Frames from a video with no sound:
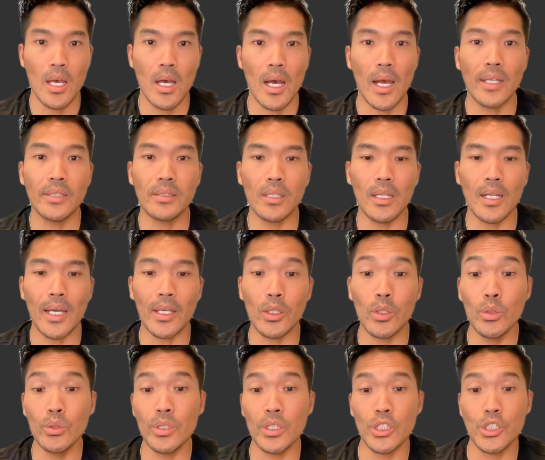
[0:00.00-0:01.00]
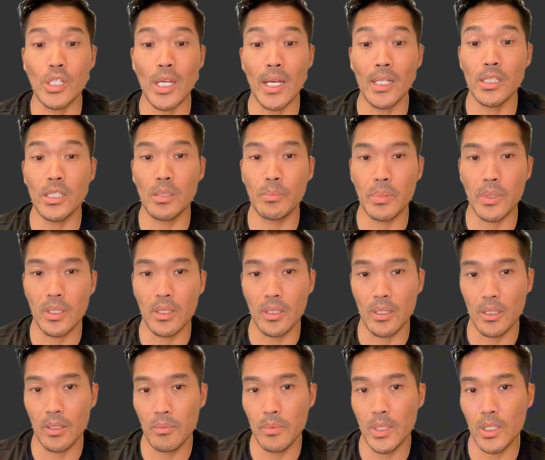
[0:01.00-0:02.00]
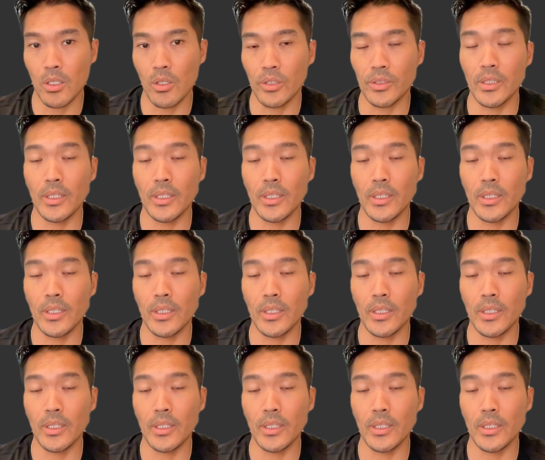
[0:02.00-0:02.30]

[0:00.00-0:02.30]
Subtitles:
I still like using ChatGPT because